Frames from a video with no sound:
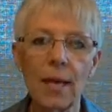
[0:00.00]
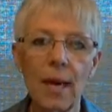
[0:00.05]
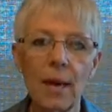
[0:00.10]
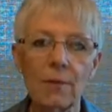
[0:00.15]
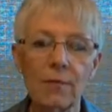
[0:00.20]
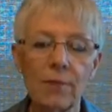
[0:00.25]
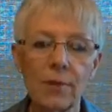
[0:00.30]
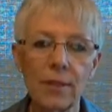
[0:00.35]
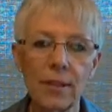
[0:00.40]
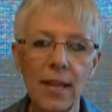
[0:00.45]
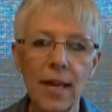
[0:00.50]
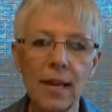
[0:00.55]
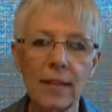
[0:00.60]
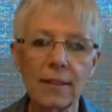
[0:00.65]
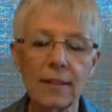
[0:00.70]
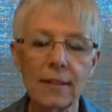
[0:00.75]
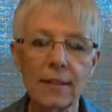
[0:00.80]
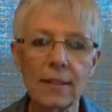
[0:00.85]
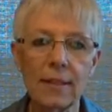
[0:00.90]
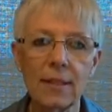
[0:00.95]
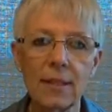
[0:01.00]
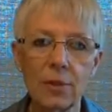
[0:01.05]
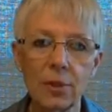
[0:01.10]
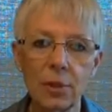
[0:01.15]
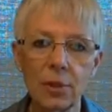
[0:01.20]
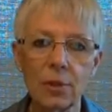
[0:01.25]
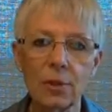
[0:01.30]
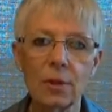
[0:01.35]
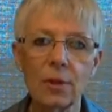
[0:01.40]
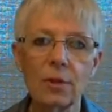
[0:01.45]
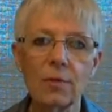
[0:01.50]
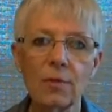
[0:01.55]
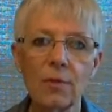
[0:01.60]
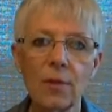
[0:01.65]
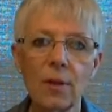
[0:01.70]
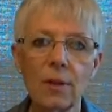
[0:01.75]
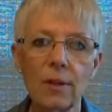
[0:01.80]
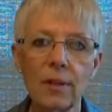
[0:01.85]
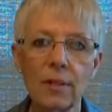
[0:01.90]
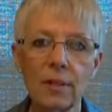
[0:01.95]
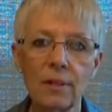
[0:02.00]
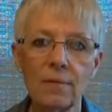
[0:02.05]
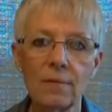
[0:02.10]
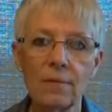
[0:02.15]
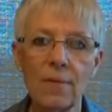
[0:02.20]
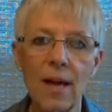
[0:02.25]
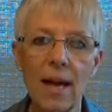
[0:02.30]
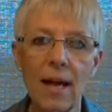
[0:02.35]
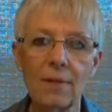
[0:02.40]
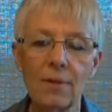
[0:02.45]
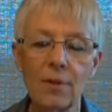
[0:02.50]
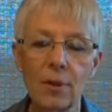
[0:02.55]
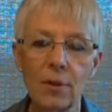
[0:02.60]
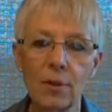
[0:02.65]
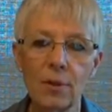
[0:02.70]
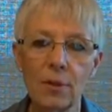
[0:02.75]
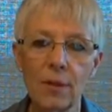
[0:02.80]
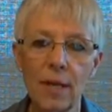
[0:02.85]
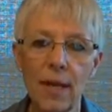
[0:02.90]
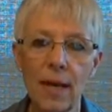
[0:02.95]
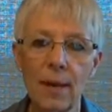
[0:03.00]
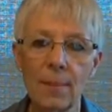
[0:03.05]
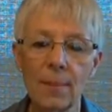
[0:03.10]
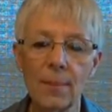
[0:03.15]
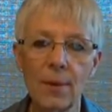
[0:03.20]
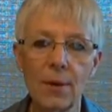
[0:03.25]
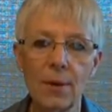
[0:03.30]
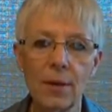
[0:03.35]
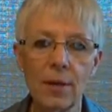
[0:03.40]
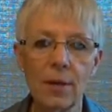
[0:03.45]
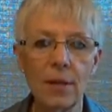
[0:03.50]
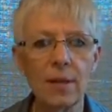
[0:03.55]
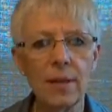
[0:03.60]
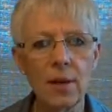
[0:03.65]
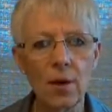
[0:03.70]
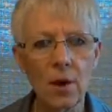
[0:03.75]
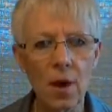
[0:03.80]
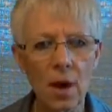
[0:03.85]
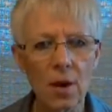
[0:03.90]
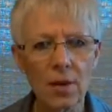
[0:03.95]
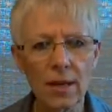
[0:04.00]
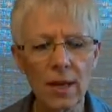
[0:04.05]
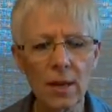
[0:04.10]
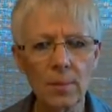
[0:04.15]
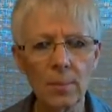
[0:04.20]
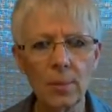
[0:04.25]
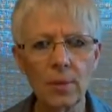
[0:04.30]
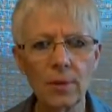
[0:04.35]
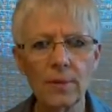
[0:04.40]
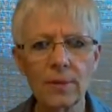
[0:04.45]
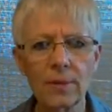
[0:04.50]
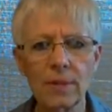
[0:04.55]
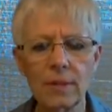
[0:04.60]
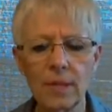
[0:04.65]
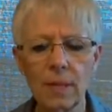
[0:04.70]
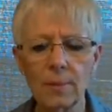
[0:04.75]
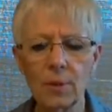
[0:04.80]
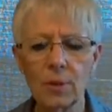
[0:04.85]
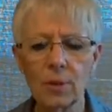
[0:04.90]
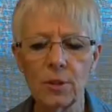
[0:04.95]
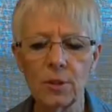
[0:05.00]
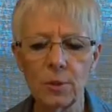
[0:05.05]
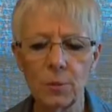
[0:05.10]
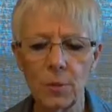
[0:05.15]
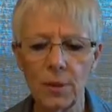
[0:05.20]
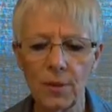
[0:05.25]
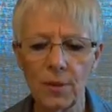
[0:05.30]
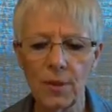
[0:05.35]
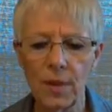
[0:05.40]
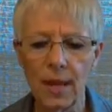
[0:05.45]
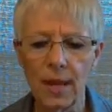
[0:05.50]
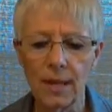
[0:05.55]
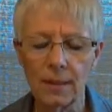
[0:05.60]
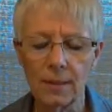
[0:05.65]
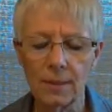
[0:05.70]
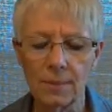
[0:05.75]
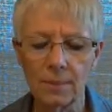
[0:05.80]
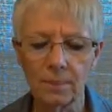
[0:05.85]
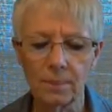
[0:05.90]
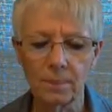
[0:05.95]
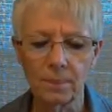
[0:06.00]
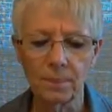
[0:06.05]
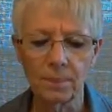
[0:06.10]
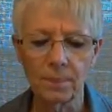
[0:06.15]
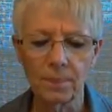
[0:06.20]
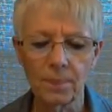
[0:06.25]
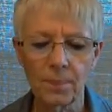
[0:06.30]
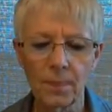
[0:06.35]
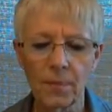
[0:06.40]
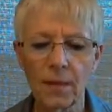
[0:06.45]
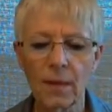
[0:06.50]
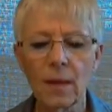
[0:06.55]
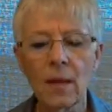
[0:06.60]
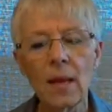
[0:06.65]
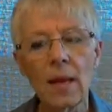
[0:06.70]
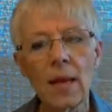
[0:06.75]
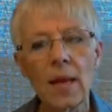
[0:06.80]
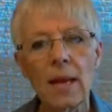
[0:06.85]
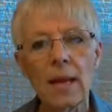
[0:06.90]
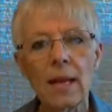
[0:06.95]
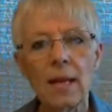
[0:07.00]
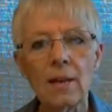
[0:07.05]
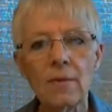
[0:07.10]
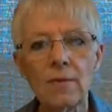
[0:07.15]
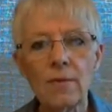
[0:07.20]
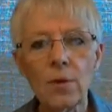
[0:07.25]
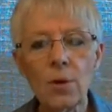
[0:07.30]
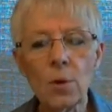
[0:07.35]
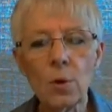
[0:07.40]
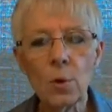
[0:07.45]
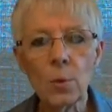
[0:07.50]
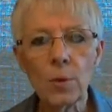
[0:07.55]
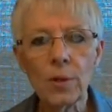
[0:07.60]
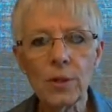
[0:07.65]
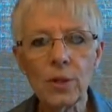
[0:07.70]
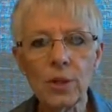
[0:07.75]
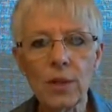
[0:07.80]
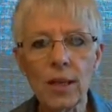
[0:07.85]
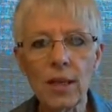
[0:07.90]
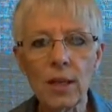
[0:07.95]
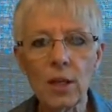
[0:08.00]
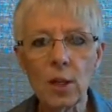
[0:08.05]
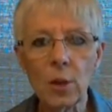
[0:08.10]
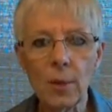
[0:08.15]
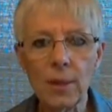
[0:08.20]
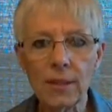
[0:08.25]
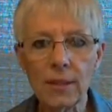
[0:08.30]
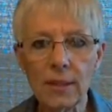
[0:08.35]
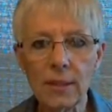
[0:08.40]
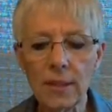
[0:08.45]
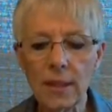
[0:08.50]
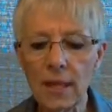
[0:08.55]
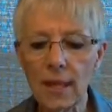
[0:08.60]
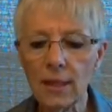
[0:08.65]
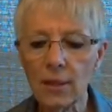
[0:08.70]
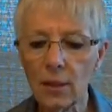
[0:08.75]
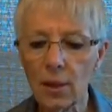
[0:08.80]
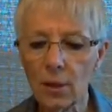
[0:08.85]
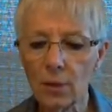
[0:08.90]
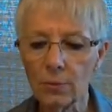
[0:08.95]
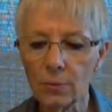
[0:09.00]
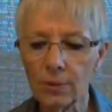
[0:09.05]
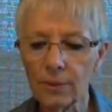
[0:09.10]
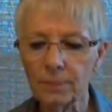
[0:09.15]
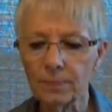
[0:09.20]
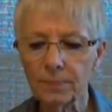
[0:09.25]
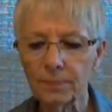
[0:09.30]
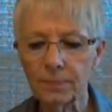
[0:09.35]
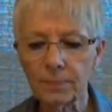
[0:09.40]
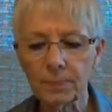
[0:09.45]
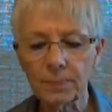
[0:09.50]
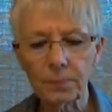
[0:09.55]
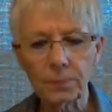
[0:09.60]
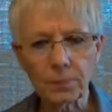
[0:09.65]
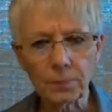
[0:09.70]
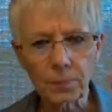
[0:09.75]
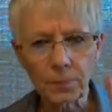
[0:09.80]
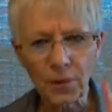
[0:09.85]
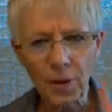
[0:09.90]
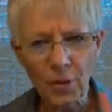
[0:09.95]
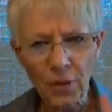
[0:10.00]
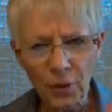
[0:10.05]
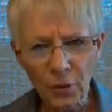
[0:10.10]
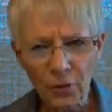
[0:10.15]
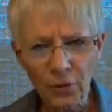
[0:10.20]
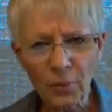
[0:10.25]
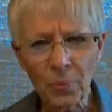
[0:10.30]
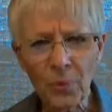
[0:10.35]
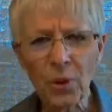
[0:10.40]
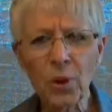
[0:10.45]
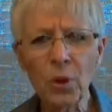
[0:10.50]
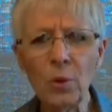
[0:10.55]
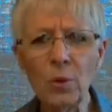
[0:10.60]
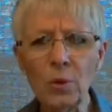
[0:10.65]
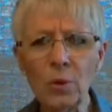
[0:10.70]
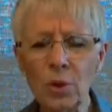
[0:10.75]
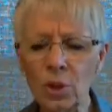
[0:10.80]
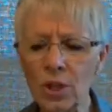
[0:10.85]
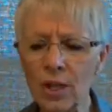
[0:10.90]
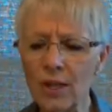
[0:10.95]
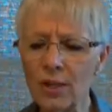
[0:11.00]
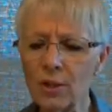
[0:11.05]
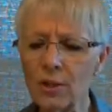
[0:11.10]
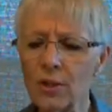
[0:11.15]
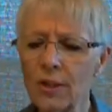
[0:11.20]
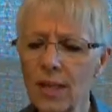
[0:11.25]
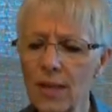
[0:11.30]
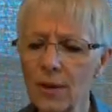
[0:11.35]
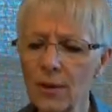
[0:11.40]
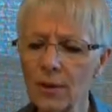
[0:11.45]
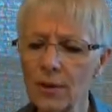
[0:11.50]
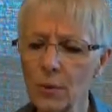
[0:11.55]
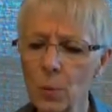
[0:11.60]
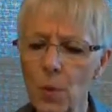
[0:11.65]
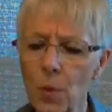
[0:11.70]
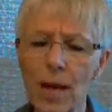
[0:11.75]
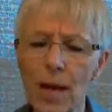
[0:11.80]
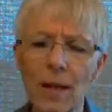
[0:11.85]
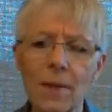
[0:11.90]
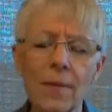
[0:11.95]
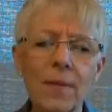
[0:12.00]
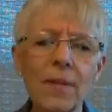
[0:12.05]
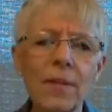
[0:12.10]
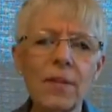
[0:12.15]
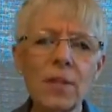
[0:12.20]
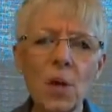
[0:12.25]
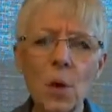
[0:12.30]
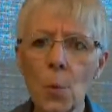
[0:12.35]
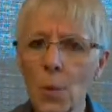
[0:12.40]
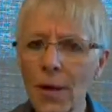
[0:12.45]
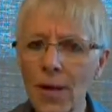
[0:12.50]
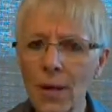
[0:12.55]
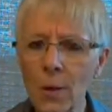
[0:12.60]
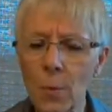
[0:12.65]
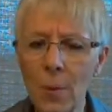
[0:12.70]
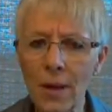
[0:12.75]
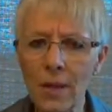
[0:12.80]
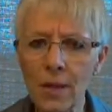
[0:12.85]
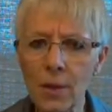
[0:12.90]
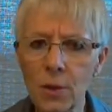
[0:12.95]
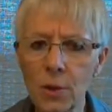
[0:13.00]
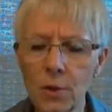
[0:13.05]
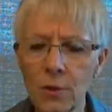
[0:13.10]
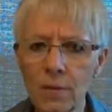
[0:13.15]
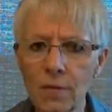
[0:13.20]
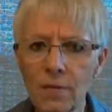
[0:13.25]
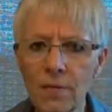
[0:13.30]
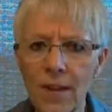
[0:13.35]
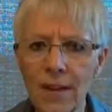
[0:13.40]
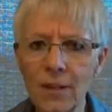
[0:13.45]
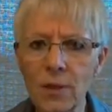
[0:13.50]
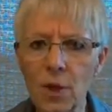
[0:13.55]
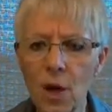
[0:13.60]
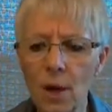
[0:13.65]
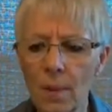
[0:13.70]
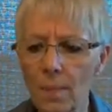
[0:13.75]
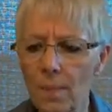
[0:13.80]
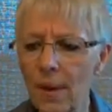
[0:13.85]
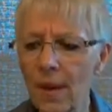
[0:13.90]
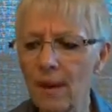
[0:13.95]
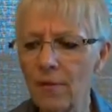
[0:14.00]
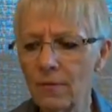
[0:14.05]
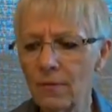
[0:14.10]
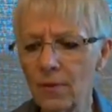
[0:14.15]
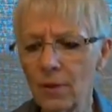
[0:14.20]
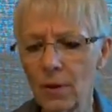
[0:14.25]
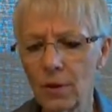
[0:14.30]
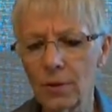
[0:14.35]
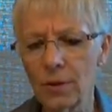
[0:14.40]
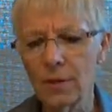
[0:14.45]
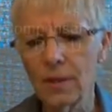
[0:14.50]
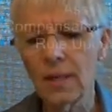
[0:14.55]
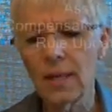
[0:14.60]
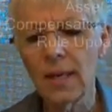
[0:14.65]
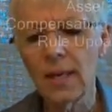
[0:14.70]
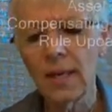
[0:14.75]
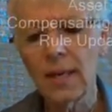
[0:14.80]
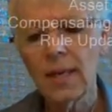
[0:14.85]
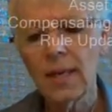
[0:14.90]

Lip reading: account for taxes and insurance for at least a 5-year time period. And there are a couple of exceptions with that. If you originate USDA loans, there's some huge changes there as well, and this already went into effect on May 1st.